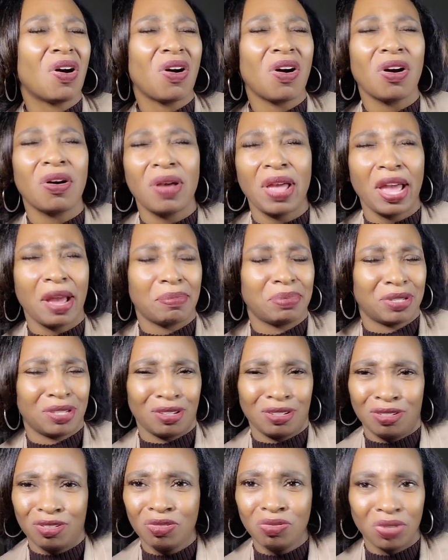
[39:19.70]

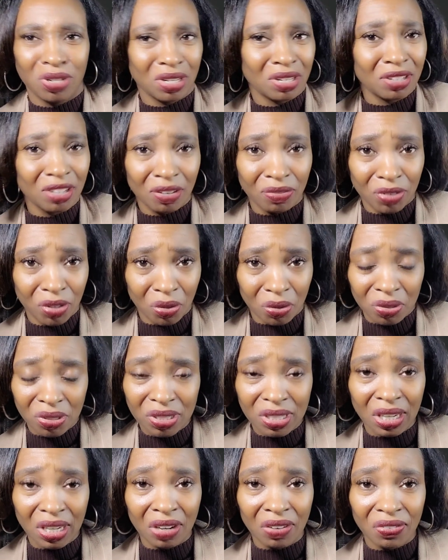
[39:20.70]
absolutely love
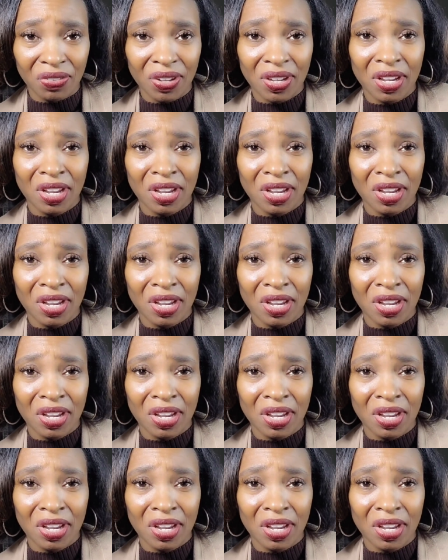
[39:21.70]
yourself